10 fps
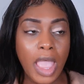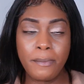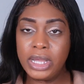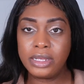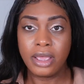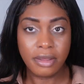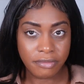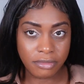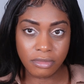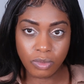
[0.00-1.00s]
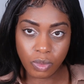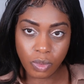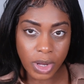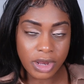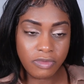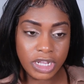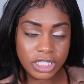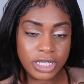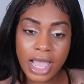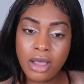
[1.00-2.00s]
But when it
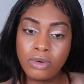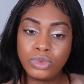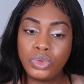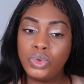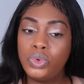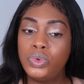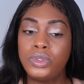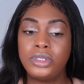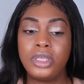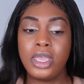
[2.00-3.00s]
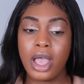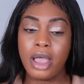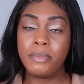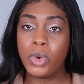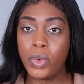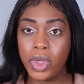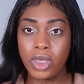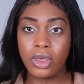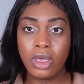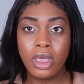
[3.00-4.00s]
reached down to, say, I'm
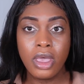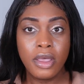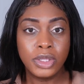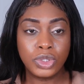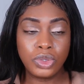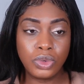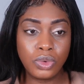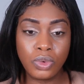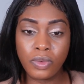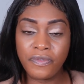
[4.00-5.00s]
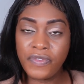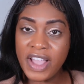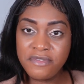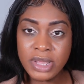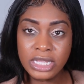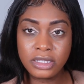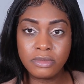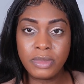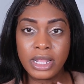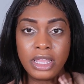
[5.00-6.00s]
going to 5 minutes,
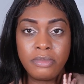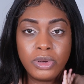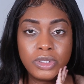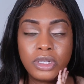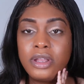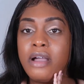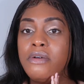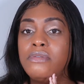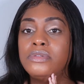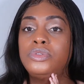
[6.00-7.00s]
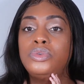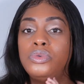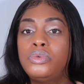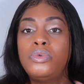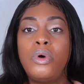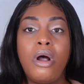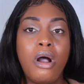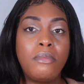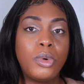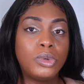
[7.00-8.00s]
my labors are down to
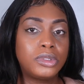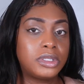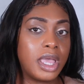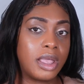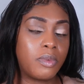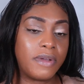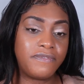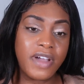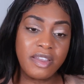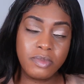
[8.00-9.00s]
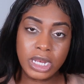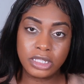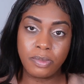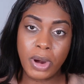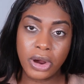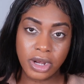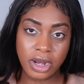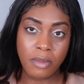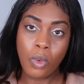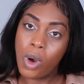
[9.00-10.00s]
almost like what, 5 minutes apart, and
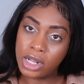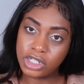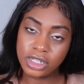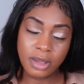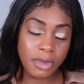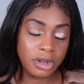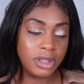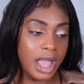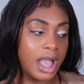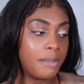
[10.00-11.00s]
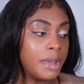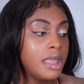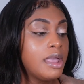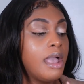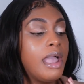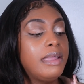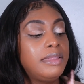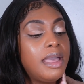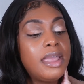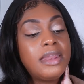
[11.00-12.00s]
I'm watching them on the app. And
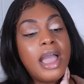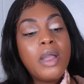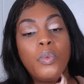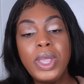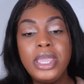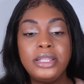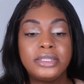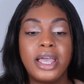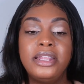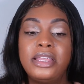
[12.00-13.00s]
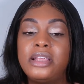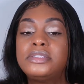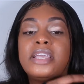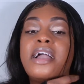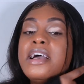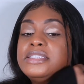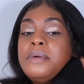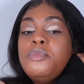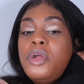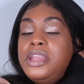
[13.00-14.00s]
then I wait, and then I was like, as
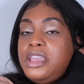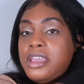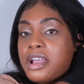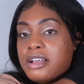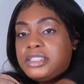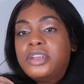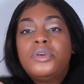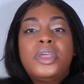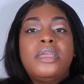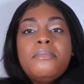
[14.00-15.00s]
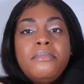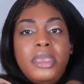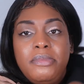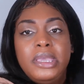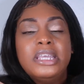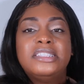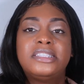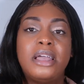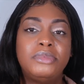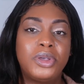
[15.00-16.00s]
I'm ready, I was like, okay, maybe it's
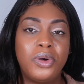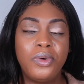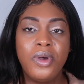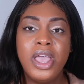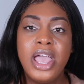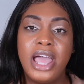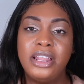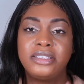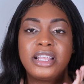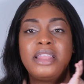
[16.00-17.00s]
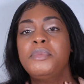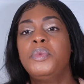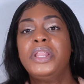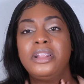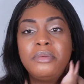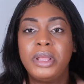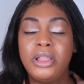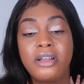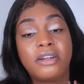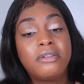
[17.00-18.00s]
time to go. And I was like, let me wait a little bit
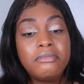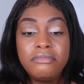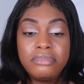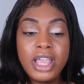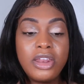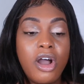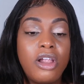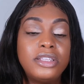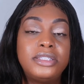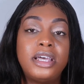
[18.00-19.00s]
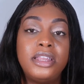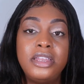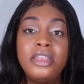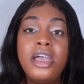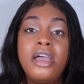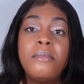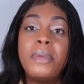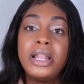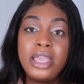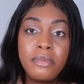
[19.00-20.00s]
longer. Then all of a sudden,
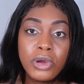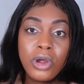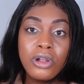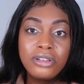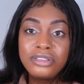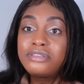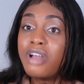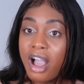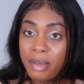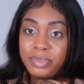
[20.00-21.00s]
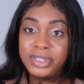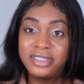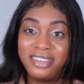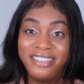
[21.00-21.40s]
my labor stops.